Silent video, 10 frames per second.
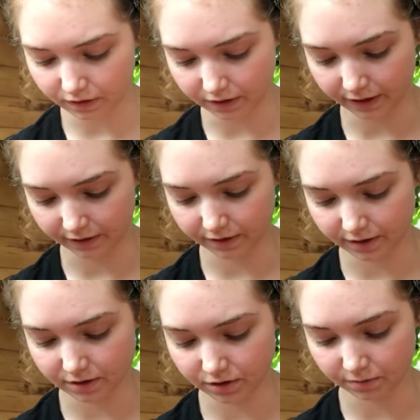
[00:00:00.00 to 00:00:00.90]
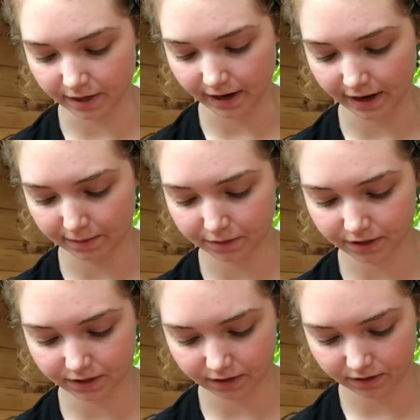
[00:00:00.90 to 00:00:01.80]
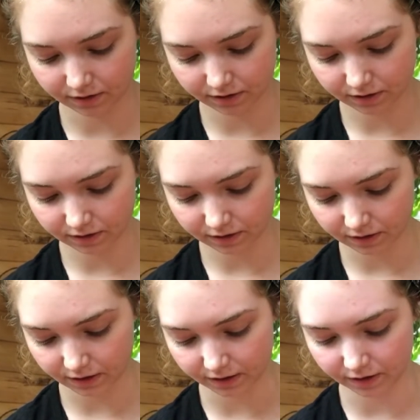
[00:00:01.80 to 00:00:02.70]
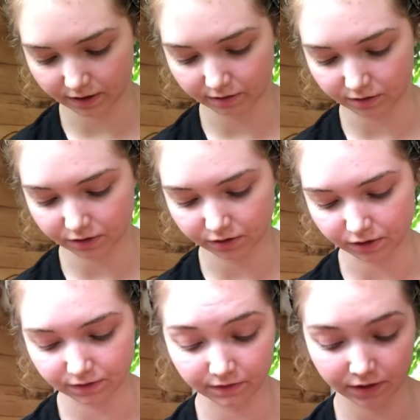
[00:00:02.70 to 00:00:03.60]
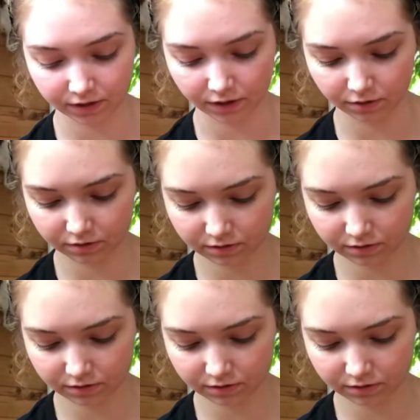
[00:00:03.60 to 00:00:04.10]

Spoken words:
Yeah, the Adobe apps, and then I would also use Visco.